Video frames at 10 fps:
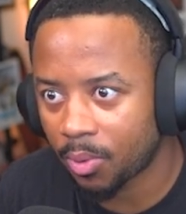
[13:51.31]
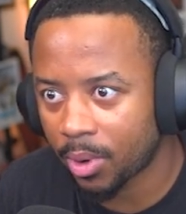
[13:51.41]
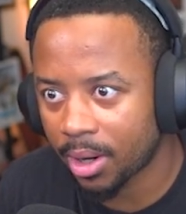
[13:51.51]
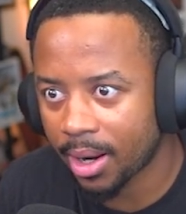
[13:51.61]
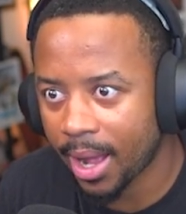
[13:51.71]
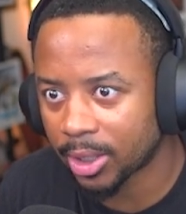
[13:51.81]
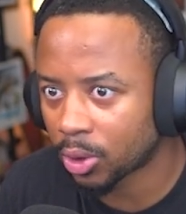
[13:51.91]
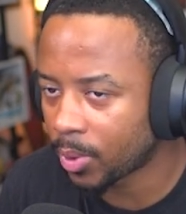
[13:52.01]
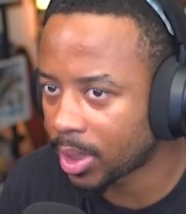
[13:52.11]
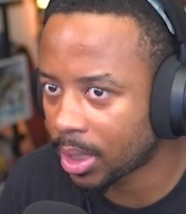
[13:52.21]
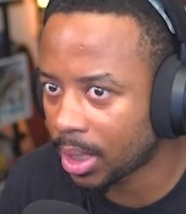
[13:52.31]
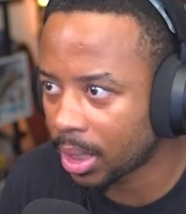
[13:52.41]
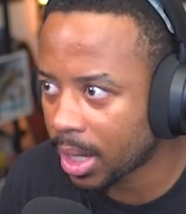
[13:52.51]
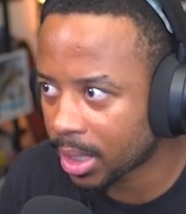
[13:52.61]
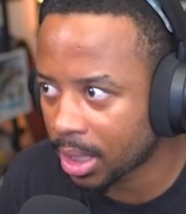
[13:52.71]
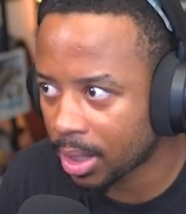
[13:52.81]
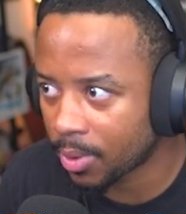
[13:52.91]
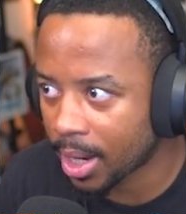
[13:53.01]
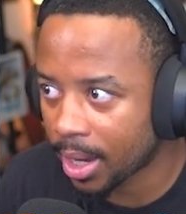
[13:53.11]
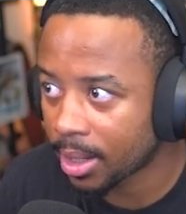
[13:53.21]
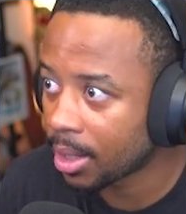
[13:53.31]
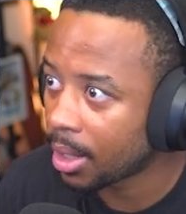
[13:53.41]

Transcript: We're exquisitely lucky, you and I.